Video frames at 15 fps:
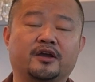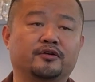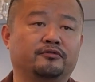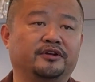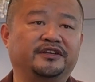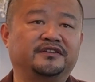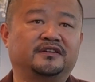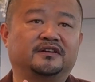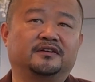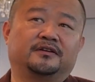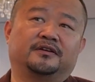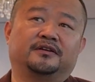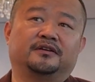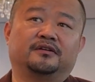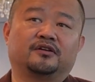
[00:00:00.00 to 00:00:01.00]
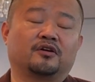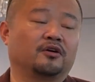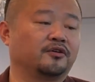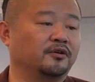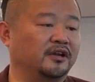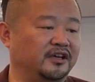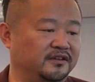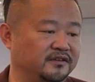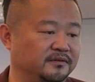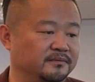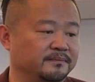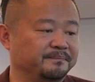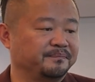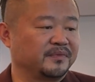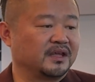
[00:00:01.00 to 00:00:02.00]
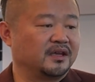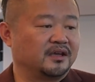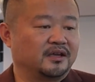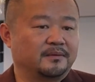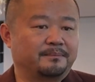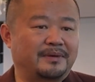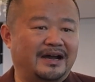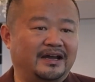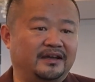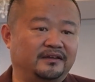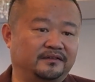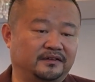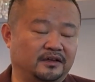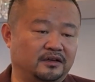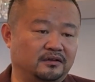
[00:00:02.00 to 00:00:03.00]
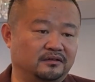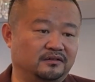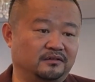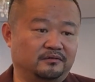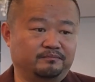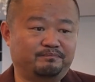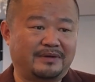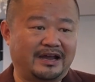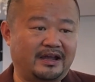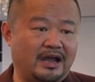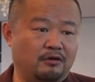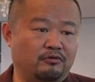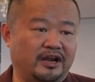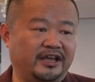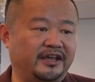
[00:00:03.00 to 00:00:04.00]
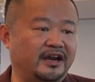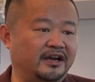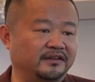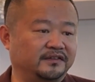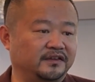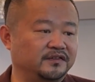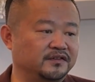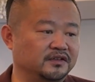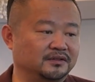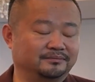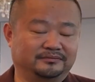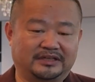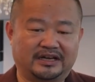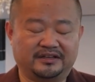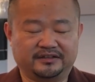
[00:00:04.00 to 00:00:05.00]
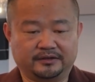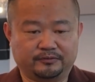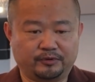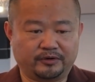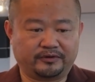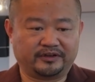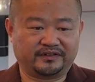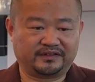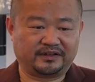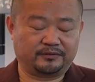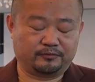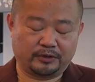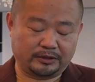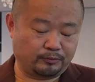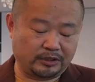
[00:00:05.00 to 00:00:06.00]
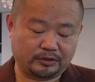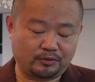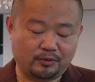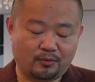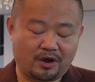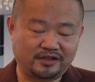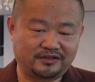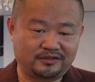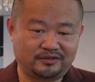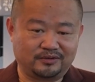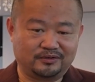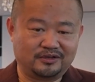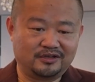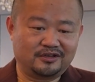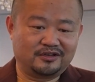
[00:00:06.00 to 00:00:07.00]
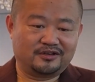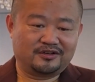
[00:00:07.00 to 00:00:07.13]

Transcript: accurate uh, calculate by the by our AI system, and mm. we will see. We, we don't want you